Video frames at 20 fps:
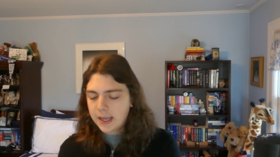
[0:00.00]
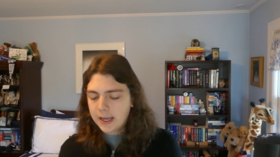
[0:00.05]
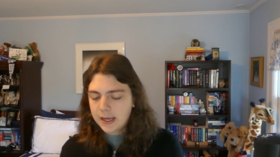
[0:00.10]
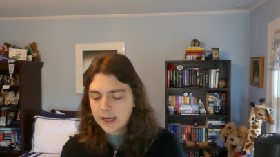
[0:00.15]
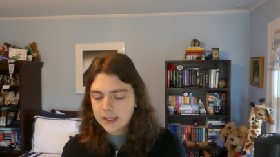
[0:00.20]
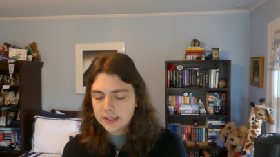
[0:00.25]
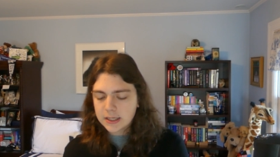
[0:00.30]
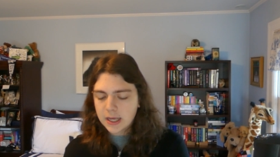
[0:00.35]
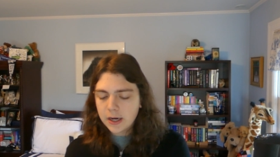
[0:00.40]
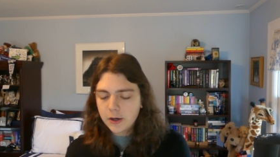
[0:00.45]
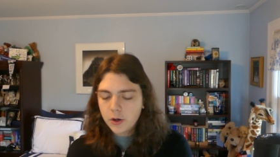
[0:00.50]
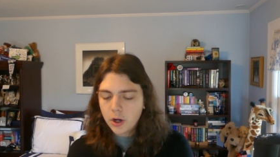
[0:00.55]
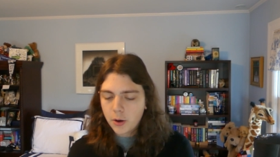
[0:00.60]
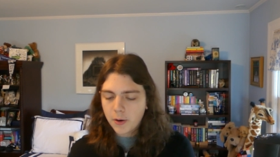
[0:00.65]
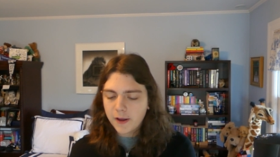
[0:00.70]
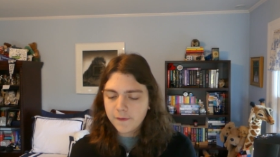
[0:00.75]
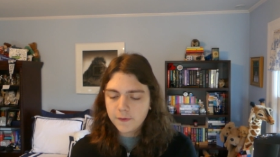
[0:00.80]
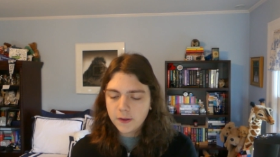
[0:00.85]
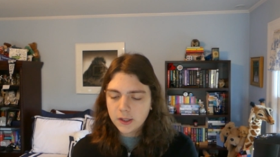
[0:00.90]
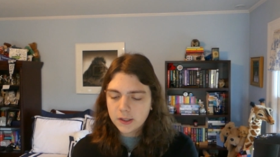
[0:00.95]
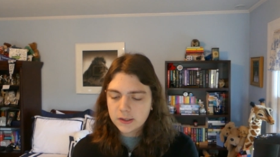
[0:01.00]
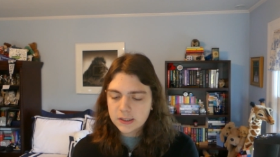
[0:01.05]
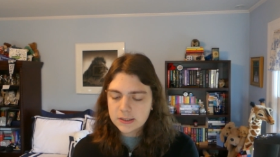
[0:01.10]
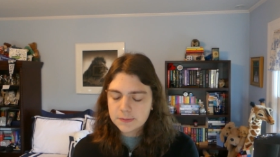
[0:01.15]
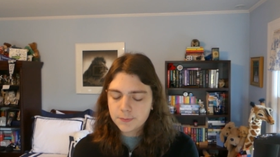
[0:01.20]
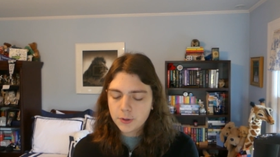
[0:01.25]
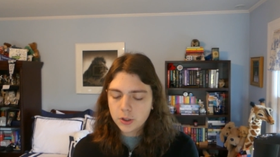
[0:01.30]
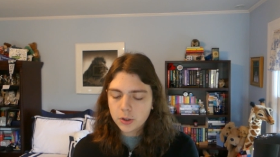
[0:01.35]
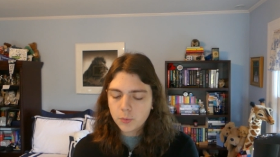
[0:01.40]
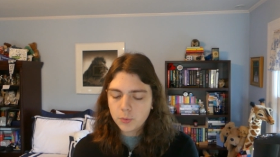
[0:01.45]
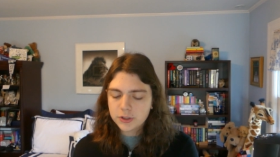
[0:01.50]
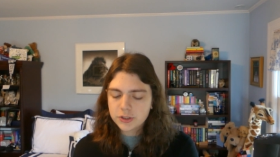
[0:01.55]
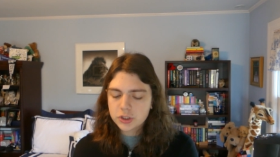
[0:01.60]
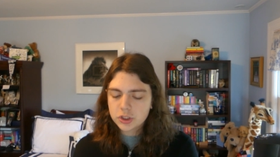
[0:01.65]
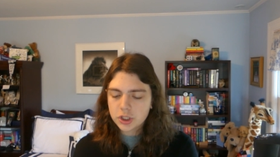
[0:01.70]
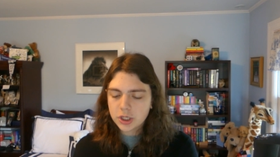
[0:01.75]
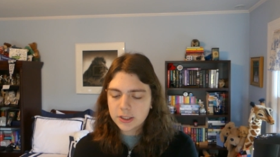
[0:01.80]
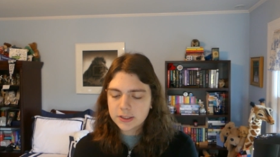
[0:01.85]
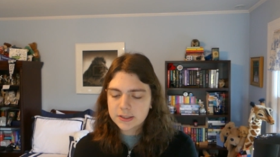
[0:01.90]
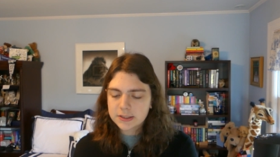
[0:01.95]
And I don't know, I feel like this book was
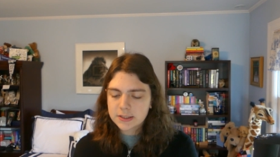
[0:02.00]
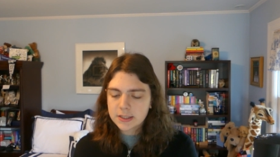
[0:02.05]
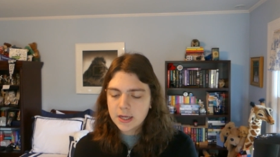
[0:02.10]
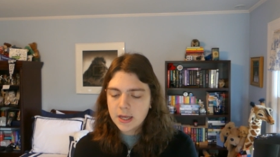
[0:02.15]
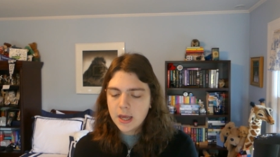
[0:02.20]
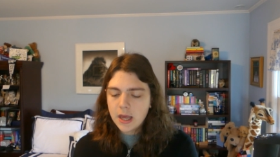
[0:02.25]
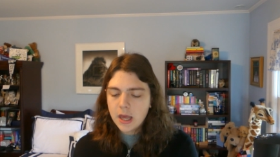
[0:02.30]
just